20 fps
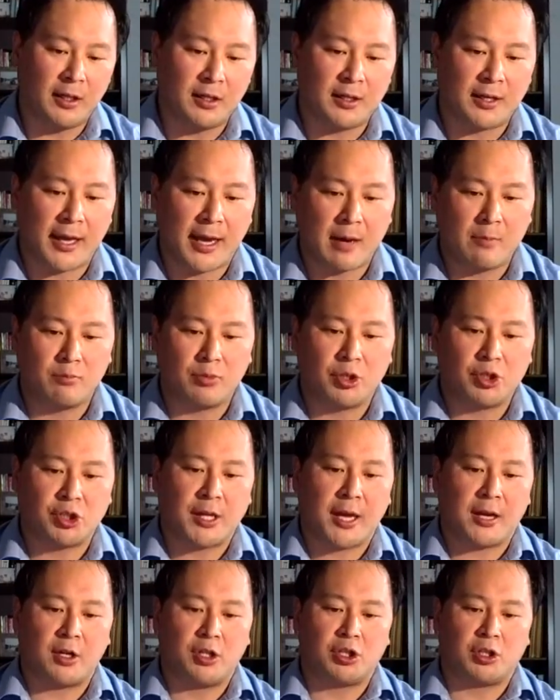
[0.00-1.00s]
Cambridge
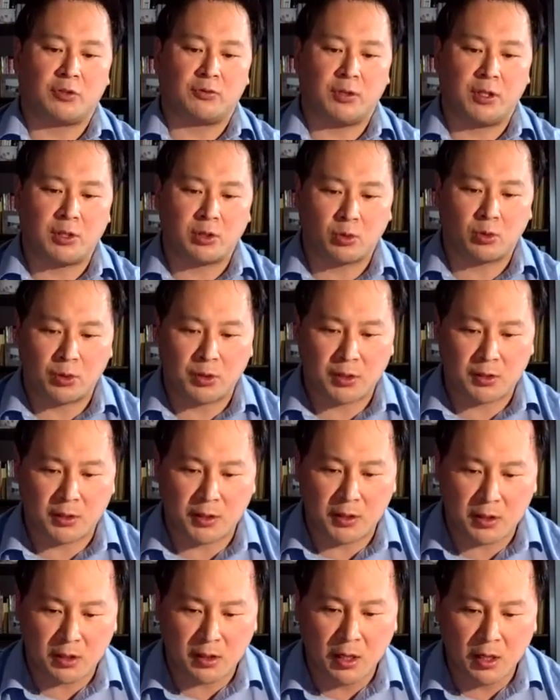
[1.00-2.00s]
Energy
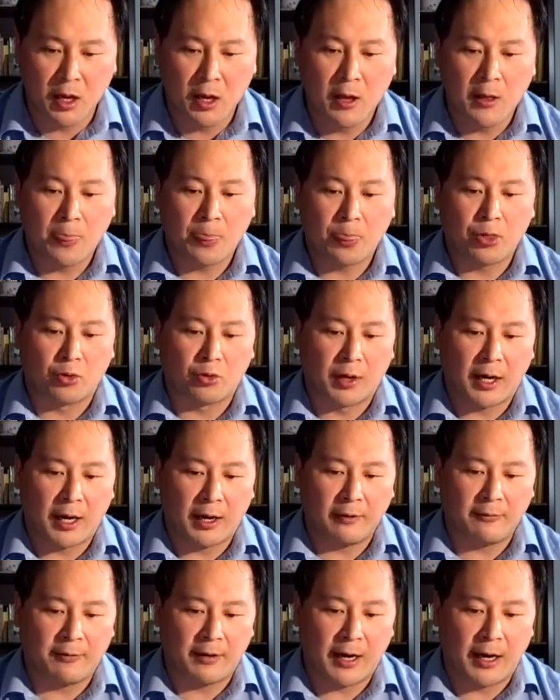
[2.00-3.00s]
Resources,
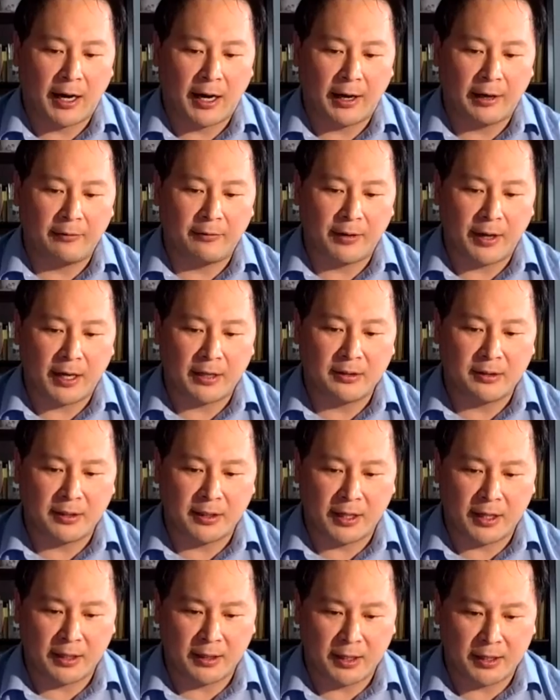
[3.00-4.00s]
Thrive Hive, and
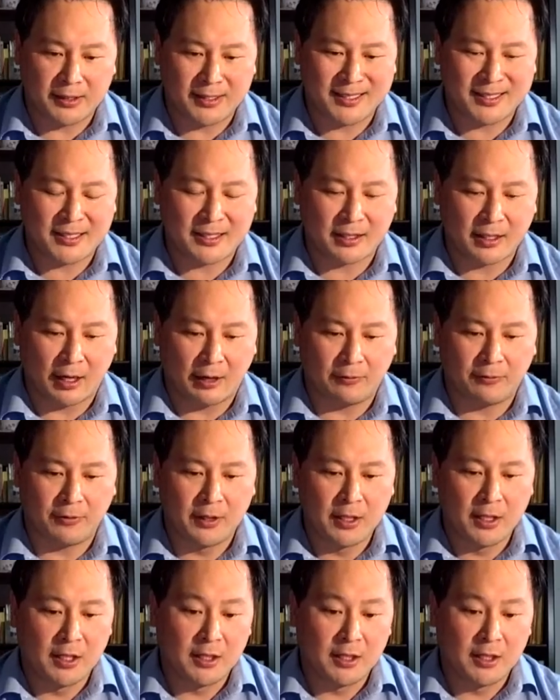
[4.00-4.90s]
DNS Stuff.